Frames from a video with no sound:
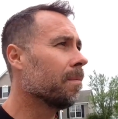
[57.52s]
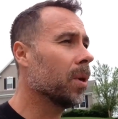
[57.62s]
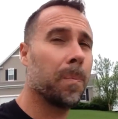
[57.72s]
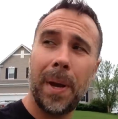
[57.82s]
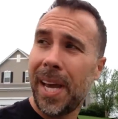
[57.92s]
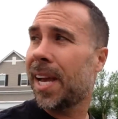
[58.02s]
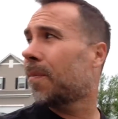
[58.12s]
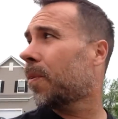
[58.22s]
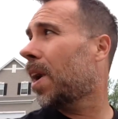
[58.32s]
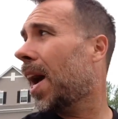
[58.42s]
They're paying
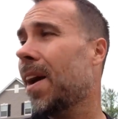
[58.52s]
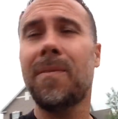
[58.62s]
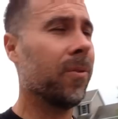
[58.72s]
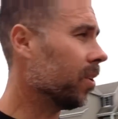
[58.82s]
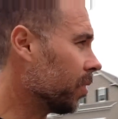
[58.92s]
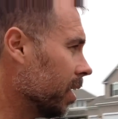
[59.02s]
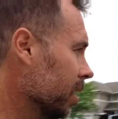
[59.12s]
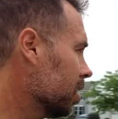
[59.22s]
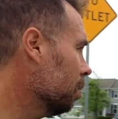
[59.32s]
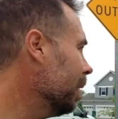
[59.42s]
for everything
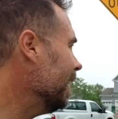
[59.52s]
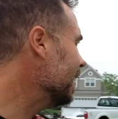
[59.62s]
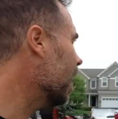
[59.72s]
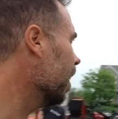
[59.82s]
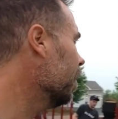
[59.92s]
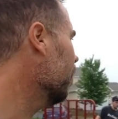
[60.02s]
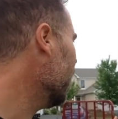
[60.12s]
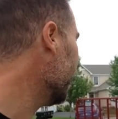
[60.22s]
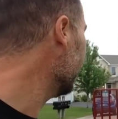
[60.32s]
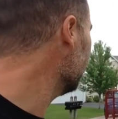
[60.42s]
to be done right.